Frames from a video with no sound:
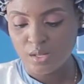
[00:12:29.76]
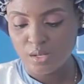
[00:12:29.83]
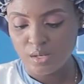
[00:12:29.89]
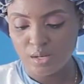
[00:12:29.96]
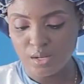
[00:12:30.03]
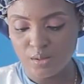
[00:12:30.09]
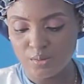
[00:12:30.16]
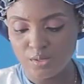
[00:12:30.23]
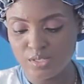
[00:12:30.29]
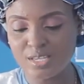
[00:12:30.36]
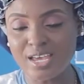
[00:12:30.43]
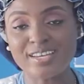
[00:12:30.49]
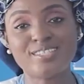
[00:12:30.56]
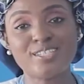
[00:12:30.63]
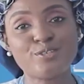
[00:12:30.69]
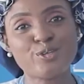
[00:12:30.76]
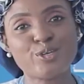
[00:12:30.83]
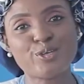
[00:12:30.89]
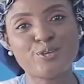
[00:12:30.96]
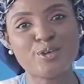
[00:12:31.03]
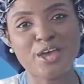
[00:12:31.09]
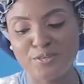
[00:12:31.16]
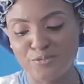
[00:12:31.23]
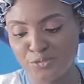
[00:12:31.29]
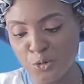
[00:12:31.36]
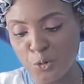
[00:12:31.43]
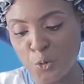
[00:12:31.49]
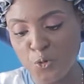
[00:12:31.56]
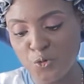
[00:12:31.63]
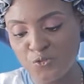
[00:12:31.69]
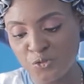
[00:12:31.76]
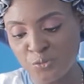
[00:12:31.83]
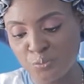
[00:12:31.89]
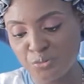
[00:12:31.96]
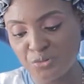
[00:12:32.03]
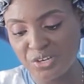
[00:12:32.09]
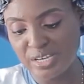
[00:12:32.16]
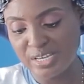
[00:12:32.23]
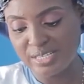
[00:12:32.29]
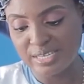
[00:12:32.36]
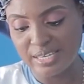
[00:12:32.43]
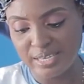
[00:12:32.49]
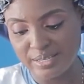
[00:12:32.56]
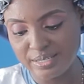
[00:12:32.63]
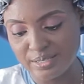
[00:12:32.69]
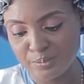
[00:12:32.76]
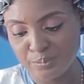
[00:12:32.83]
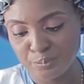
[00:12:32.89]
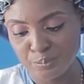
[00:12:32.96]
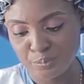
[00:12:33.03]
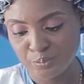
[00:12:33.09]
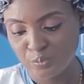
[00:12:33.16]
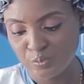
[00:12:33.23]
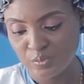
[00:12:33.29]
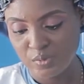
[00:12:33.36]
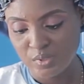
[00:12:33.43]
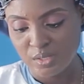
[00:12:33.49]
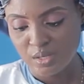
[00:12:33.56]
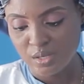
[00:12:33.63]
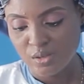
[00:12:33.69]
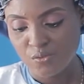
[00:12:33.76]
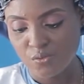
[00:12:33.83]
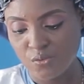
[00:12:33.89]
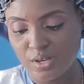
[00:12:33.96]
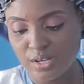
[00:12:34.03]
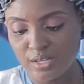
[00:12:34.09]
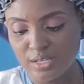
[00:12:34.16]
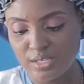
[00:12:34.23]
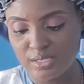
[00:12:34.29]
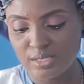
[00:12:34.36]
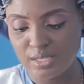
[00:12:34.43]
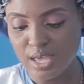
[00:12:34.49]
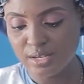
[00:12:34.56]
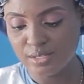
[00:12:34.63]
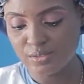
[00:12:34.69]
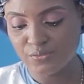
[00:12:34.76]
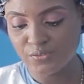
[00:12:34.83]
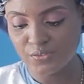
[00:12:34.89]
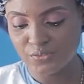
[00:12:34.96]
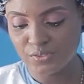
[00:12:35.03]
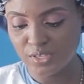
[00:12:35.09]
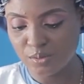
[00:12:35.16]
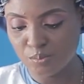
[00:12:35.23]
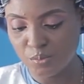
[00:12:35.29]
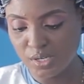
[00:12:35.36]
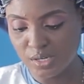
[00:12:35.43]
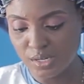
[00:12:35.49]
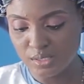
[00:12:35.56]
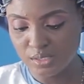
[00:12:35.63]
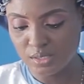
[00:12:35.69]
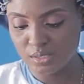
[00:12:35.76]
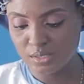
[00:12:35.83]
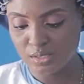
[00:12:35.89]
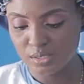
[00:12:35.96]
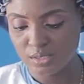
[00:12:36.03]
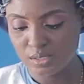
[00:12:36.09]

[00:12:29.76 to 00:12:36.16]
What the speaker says: Now it's ideal that you have your oven preheated for at least 10 to 15 minutes